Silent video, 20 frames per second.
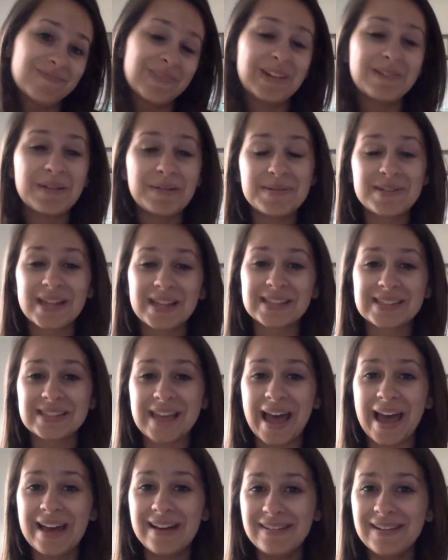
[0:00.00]
And maybe that's
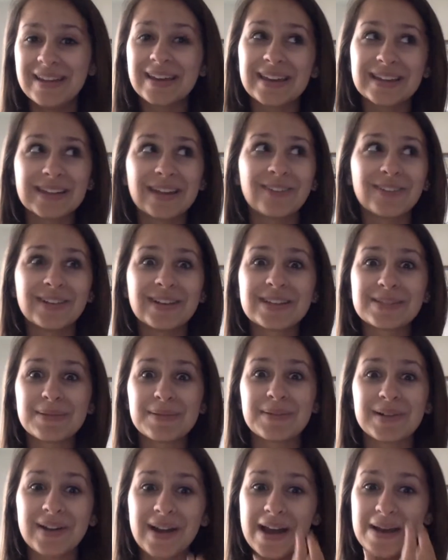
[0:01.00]
sad. It definitely does
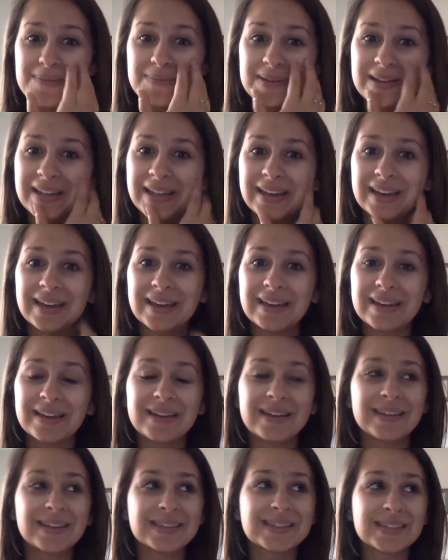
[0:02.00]
make me cry, but like,
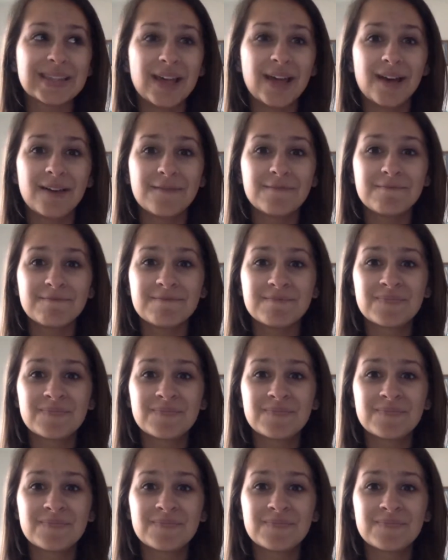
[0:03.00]
it's a